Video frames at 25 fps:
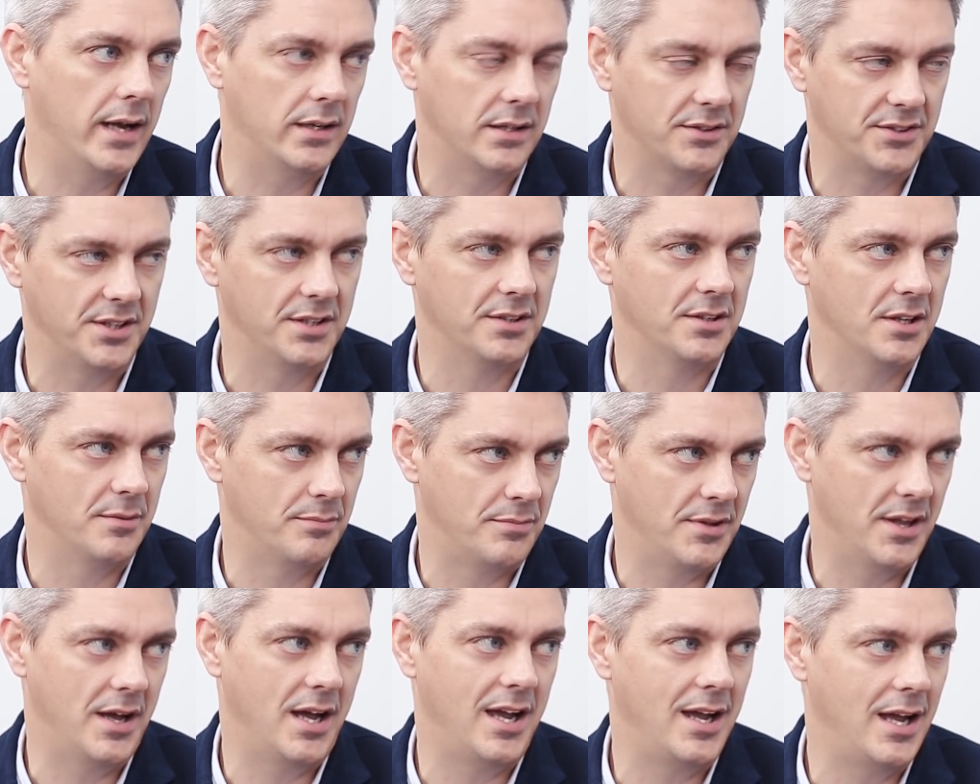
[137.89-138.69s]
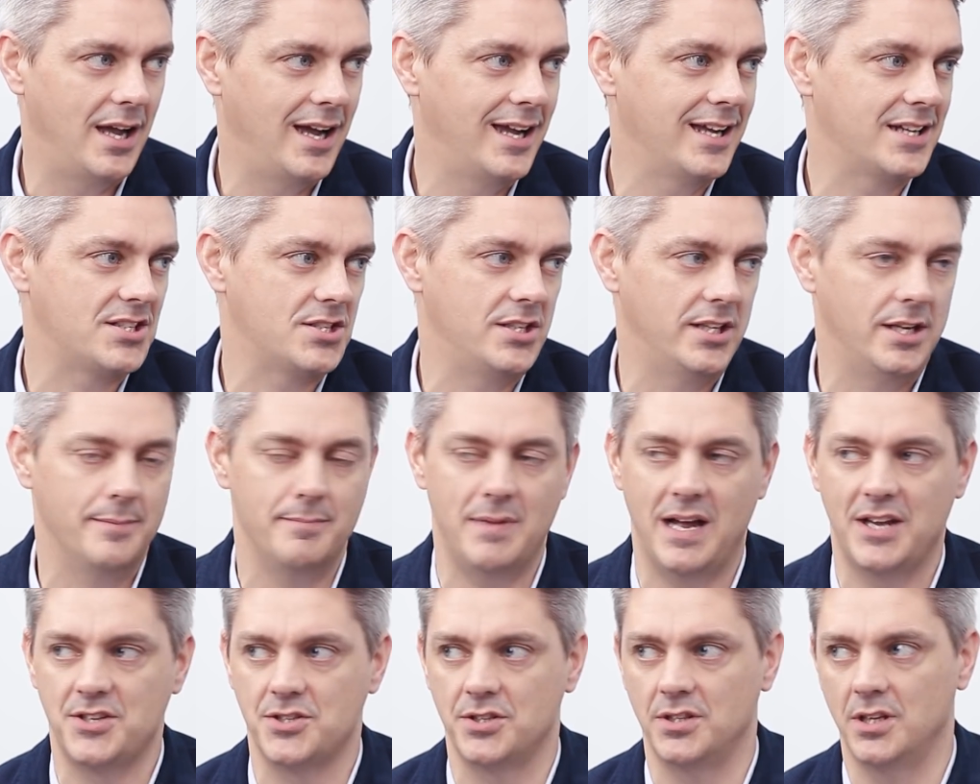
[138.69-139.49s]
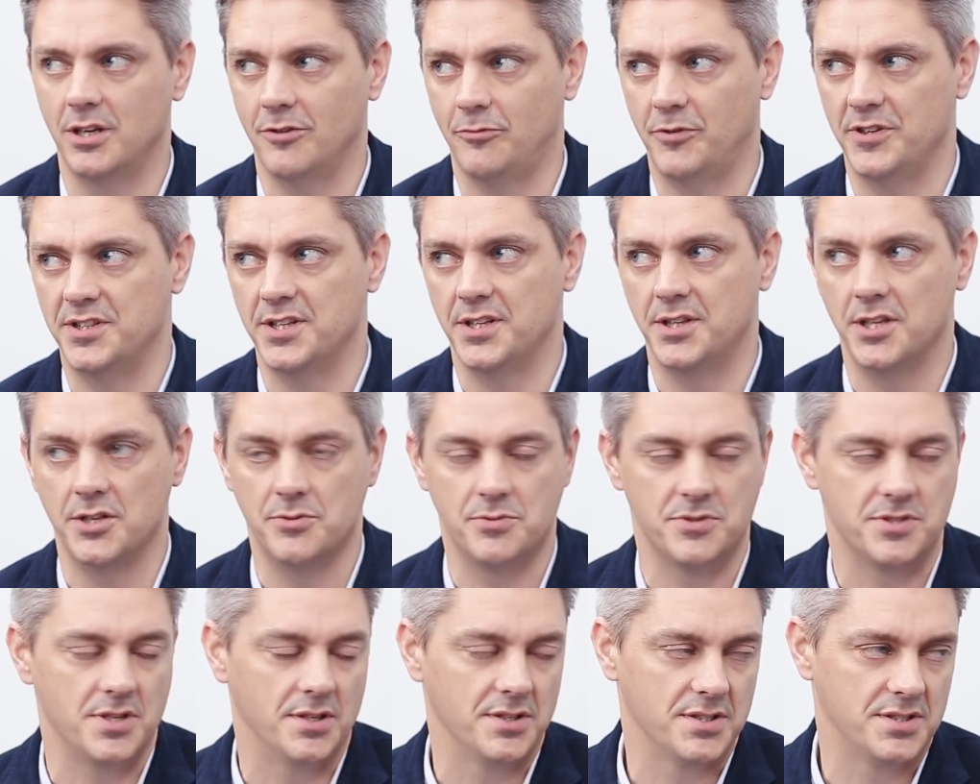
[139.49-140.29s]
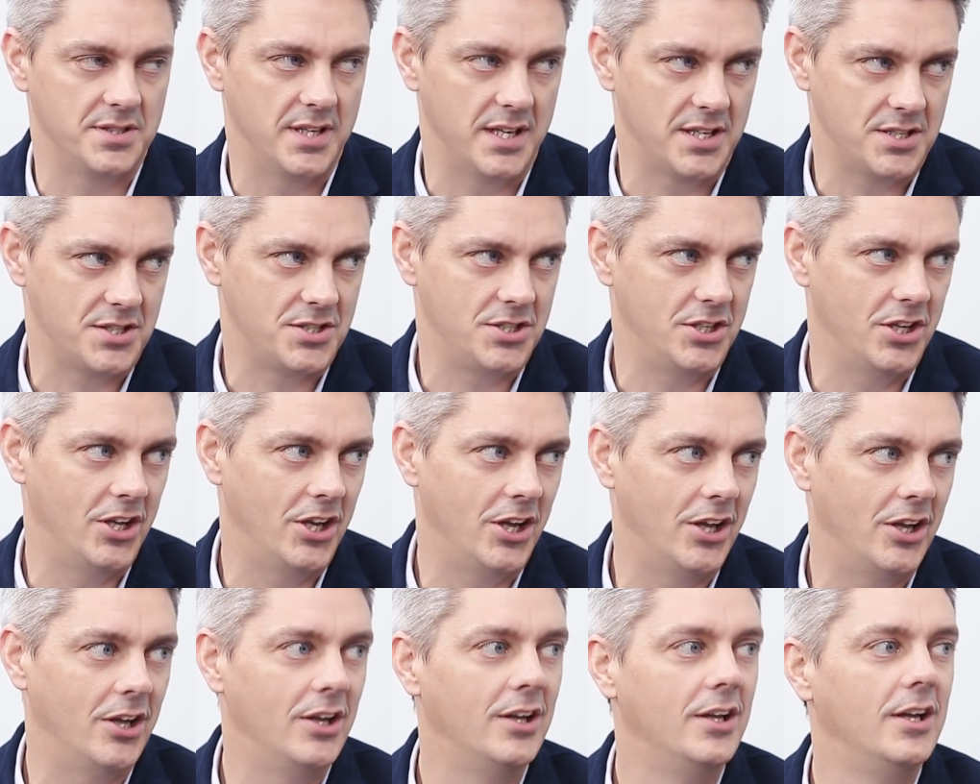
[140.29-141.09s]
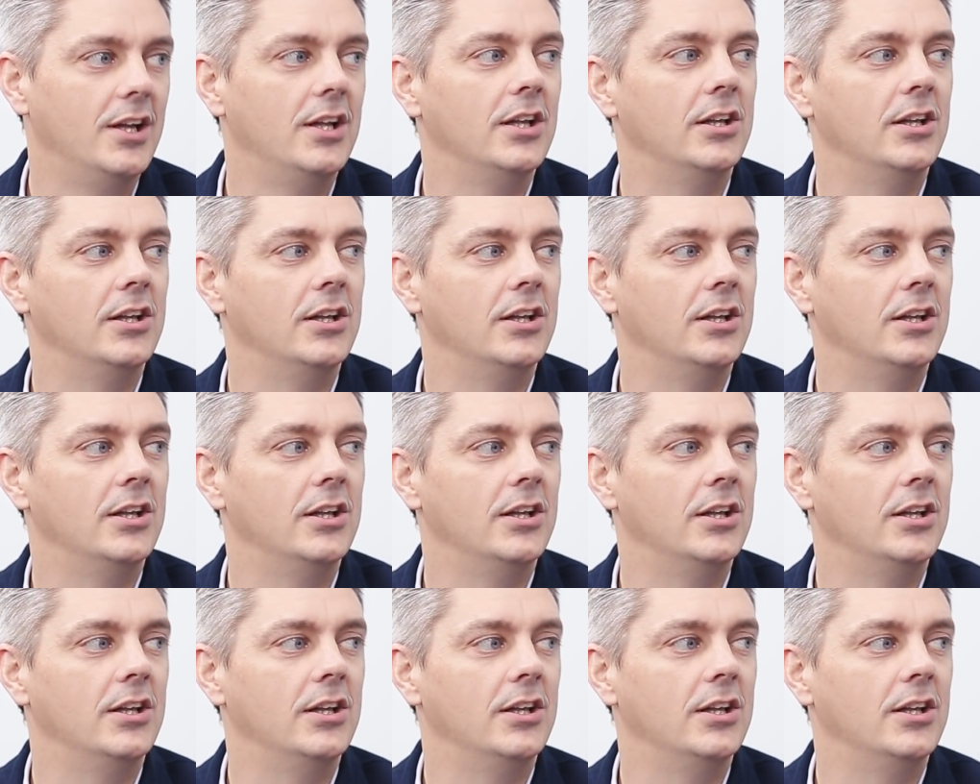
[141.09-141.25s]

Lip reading: And I think that I actually imagine that if we did these results next year,